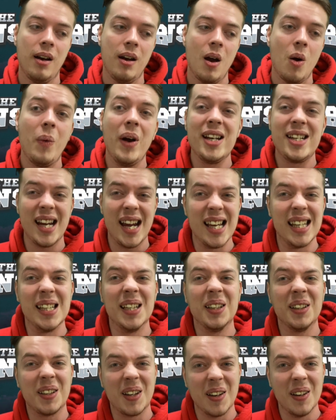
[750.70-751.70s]
Which
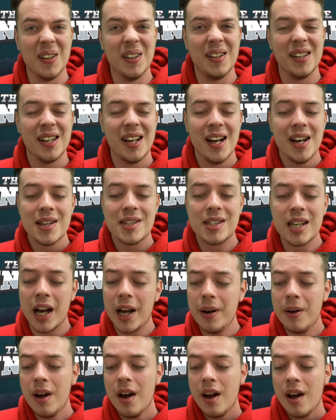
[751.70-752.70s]
isn't good.
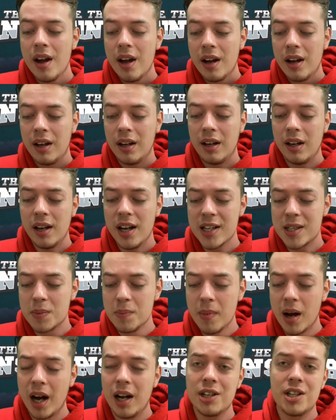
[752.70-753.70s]
So, as
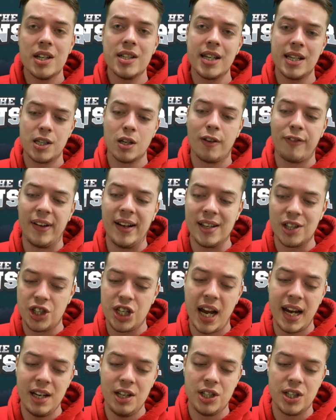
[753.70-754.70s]
much as this offense
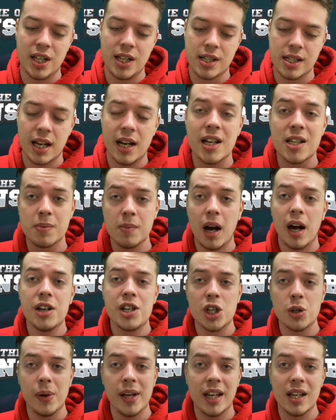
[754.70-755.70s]
changes, and as much
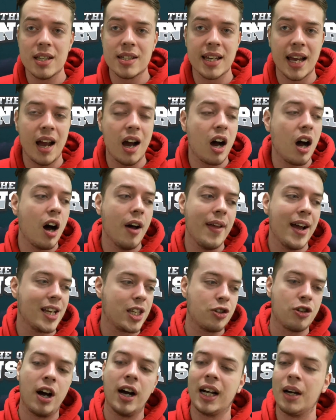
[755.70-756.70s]
as we can say, oh, they're
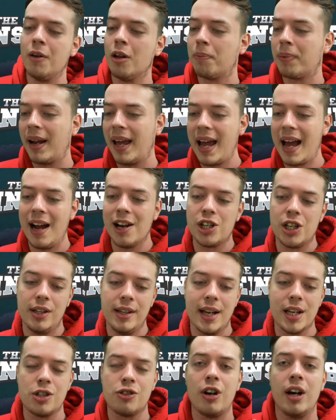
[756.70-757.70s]
struggling with play action,
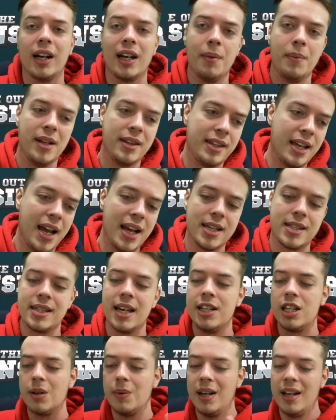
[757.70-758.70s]
they're struggling with this, they're
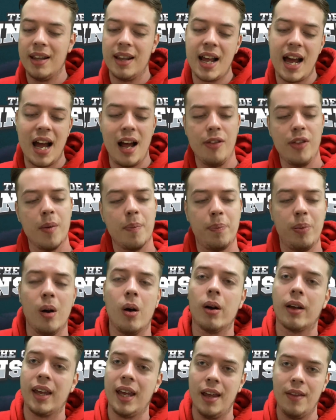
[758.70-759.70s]
doing that, the
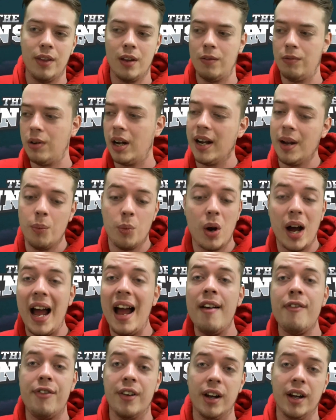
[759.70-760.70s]
blocking, the running,
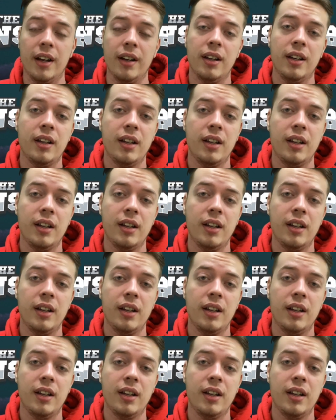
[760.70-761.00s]
whatever,